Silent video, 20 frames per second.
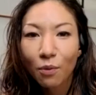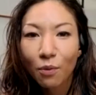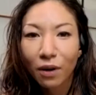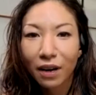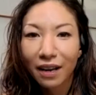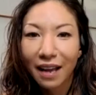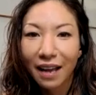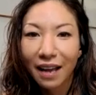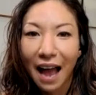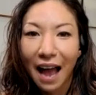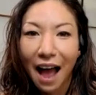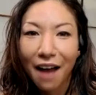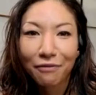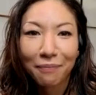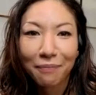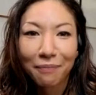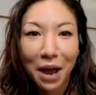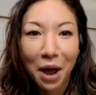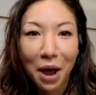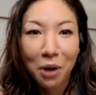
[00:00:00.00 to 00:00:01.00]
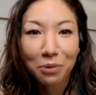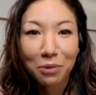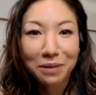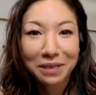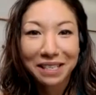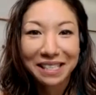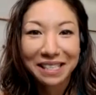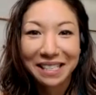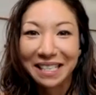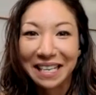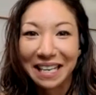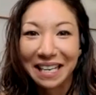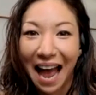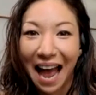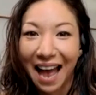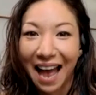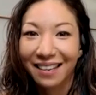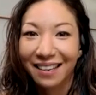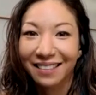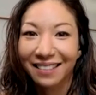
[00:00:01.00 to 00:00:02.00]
want to have my own Disneyland.